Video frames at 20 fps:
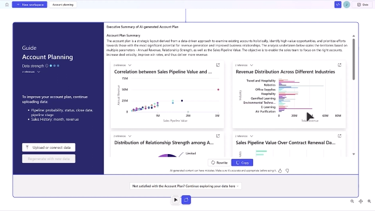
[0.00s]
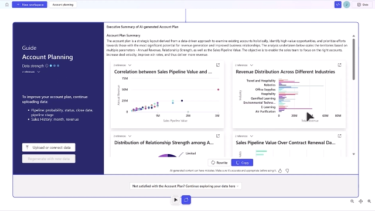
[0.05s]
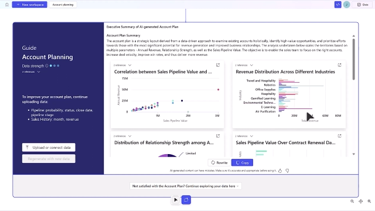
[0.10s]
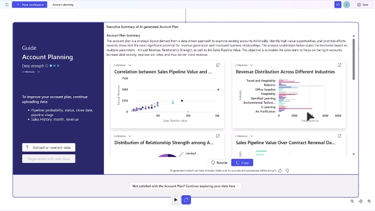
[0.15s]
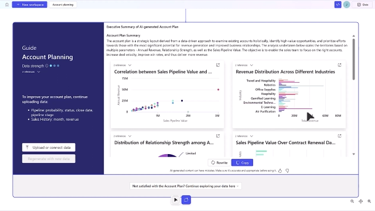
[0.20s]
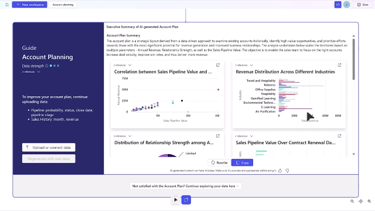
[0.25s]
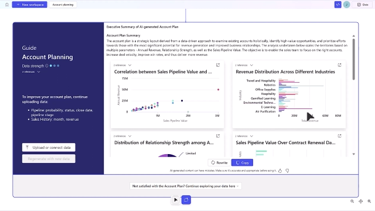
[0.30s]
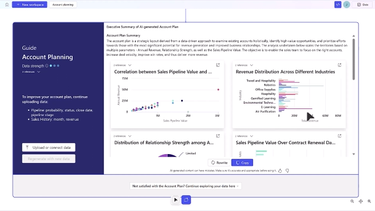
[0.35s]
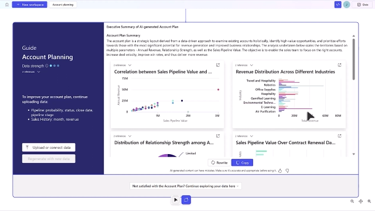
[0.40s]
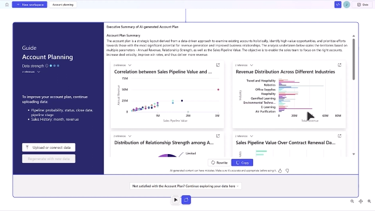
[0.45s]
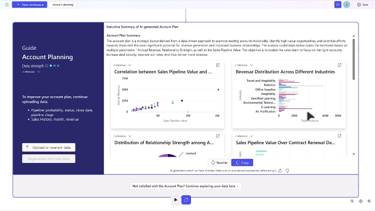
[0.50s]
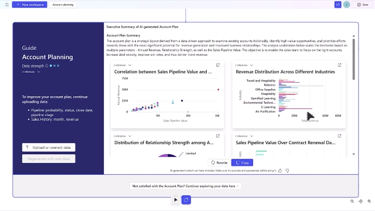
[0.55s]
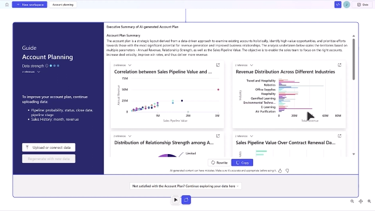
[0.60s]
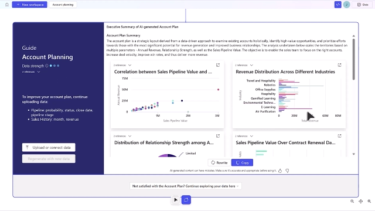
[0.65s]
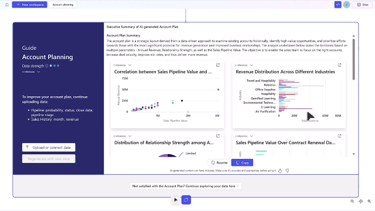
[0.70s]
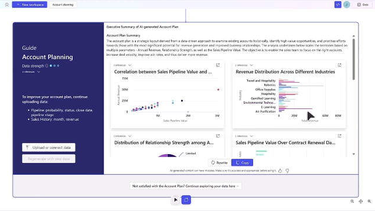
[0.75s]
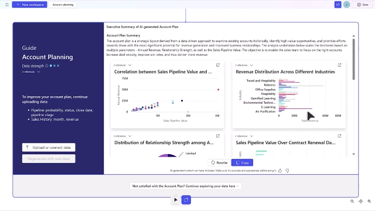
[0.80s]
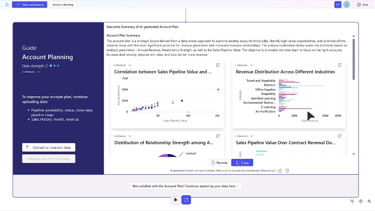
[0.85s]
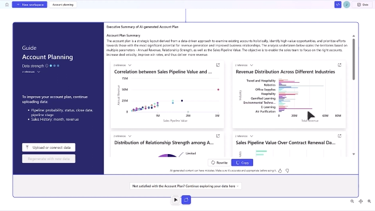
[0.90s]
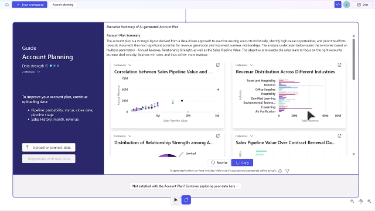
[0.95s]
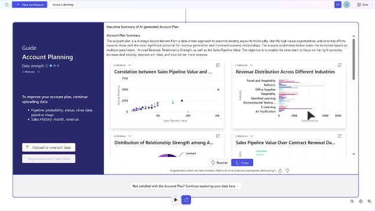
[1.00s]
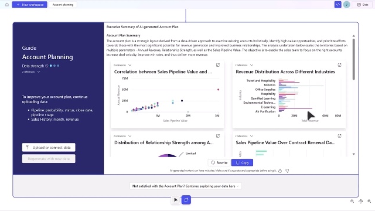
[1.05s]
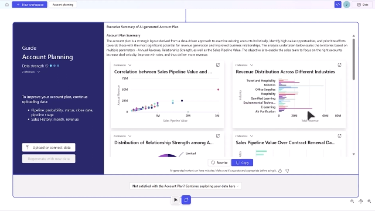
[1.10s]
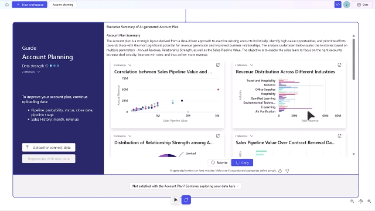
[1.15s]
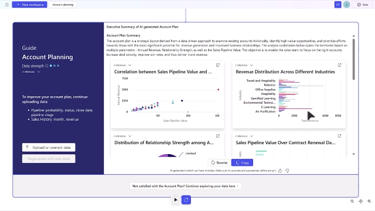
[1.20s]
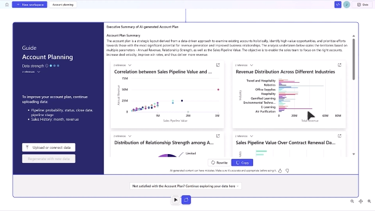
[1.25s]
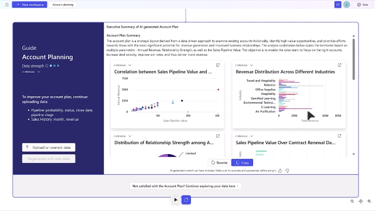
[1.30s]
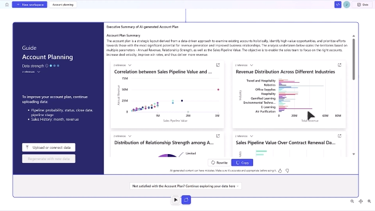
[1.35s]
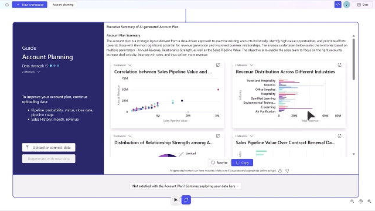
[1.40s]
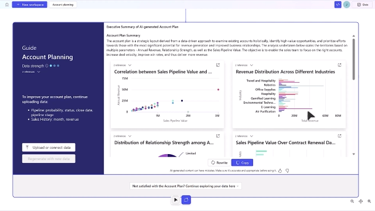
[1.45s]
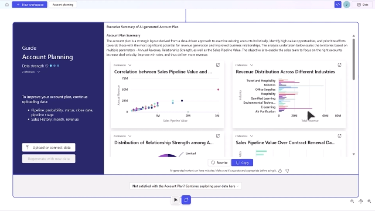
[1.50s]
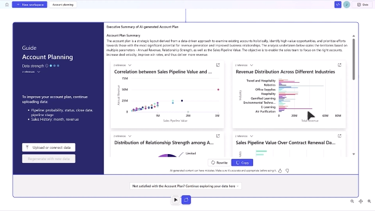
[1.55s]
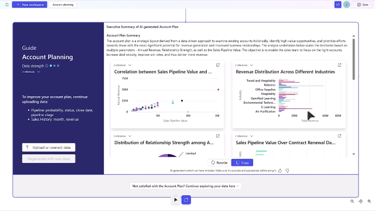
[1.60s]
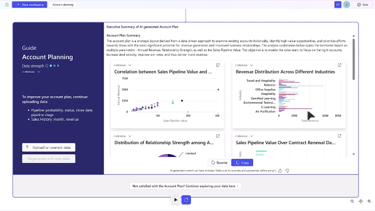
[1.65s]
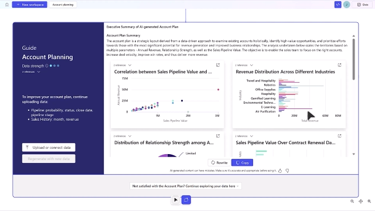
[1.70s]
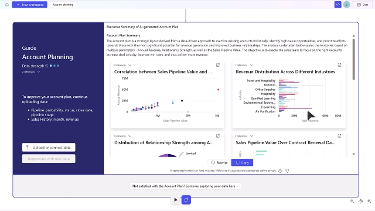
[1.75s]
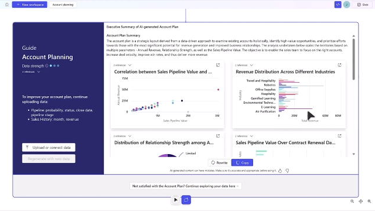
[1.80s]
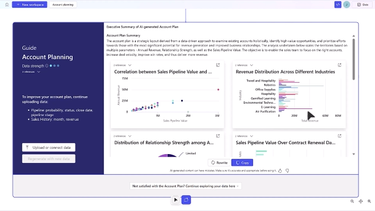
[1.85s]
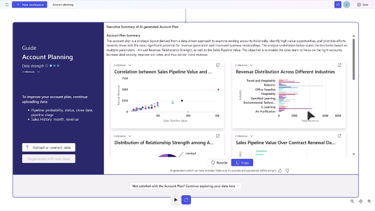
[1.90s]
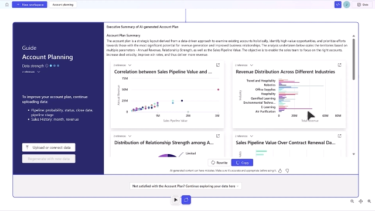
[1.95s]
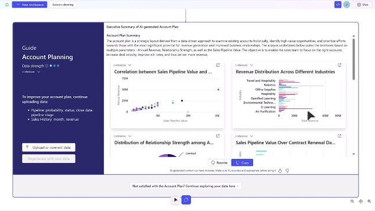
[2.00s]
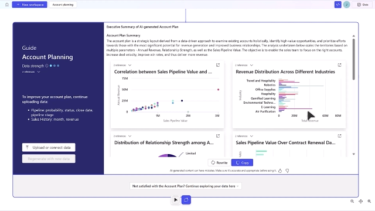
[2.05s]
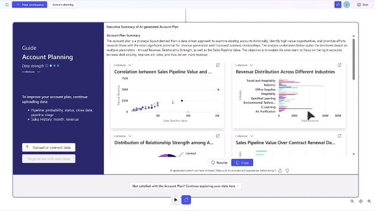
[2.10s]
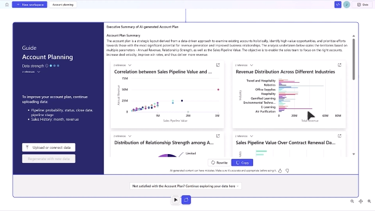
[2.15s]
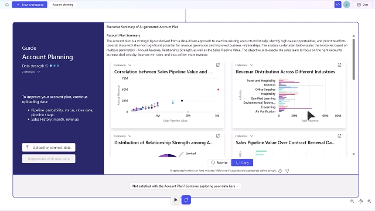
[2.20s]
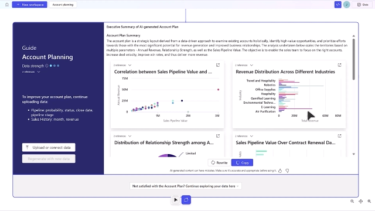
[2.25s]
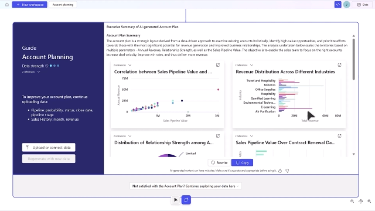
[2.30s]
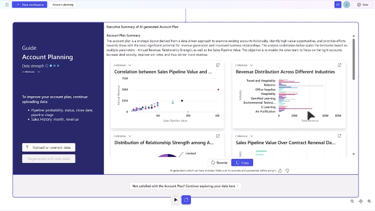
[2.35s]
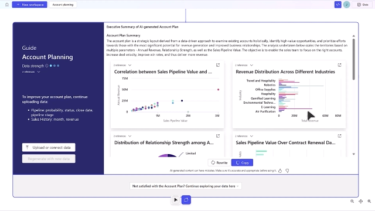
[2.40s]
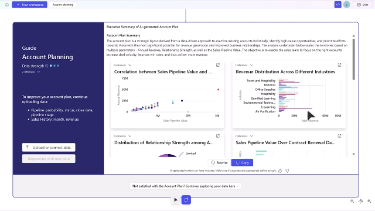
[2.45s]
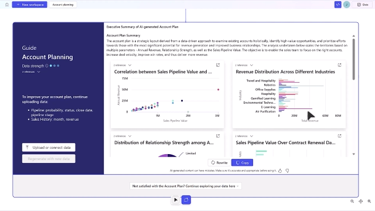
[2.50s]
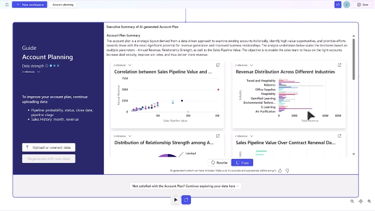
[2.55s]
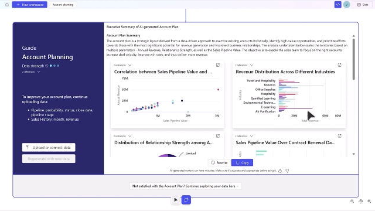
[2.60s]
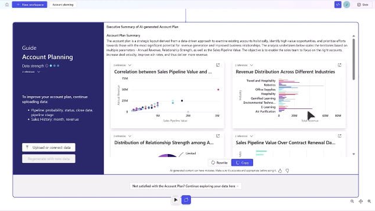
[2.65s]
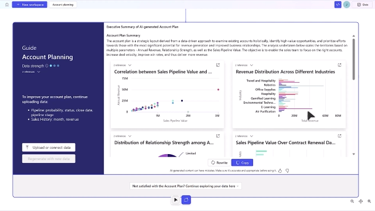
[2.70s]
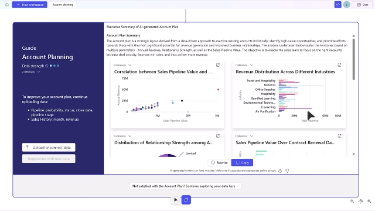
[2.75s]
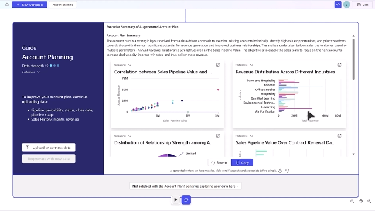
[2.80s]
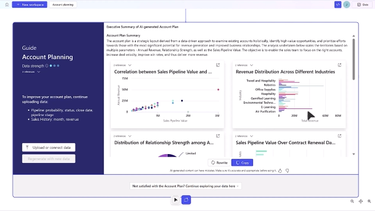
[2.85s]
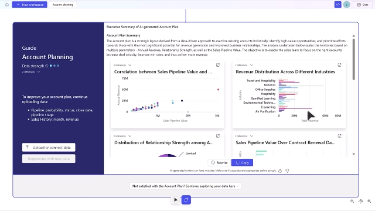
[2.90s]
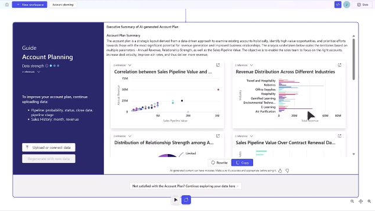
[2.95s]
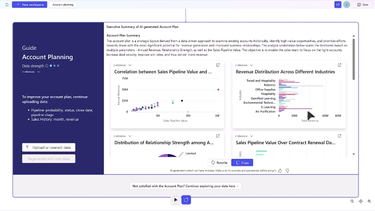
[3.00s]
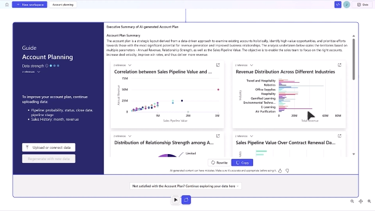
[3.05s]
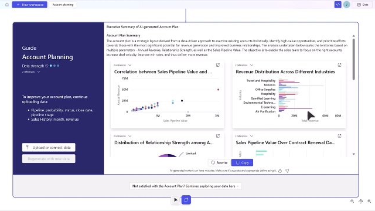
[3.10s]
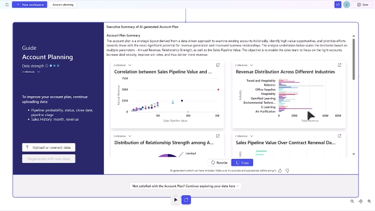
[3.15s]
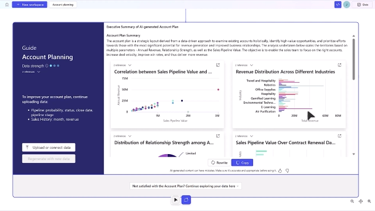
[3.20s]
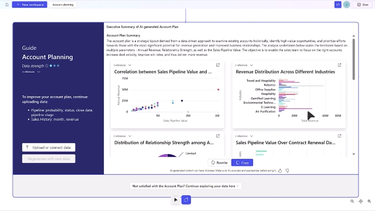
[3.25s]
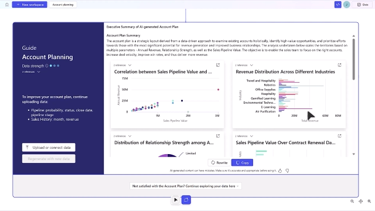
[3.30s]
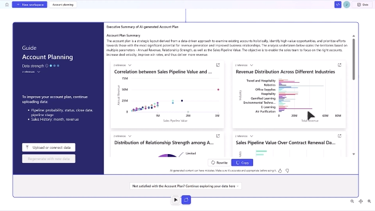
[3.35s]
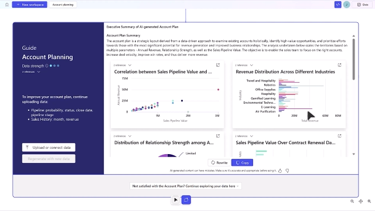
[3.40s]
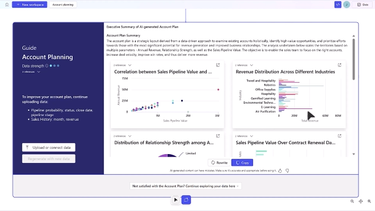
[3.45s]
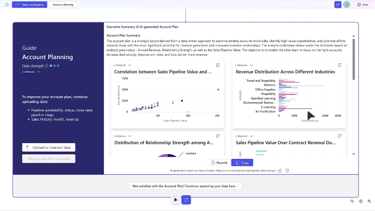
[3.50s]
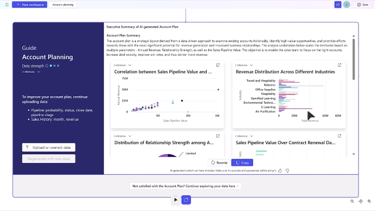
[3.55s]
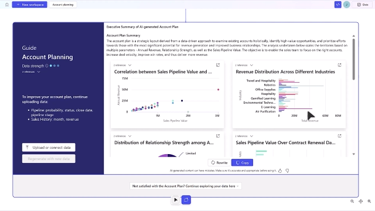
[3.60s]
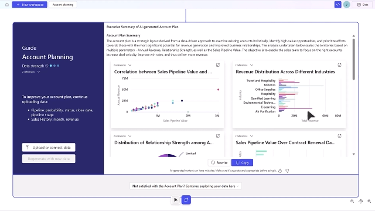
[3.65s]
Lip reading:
No face is visible, so there are no lips to read.